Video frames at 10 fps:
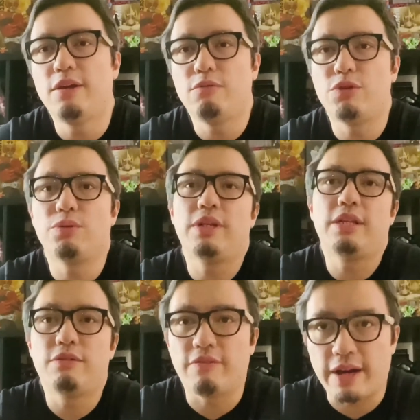which will
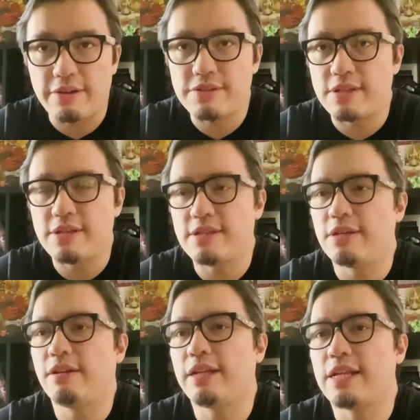lead to viruses and
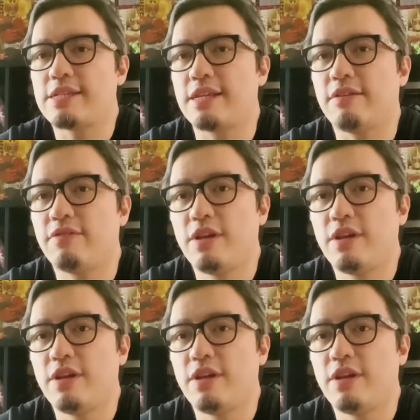all that stuff.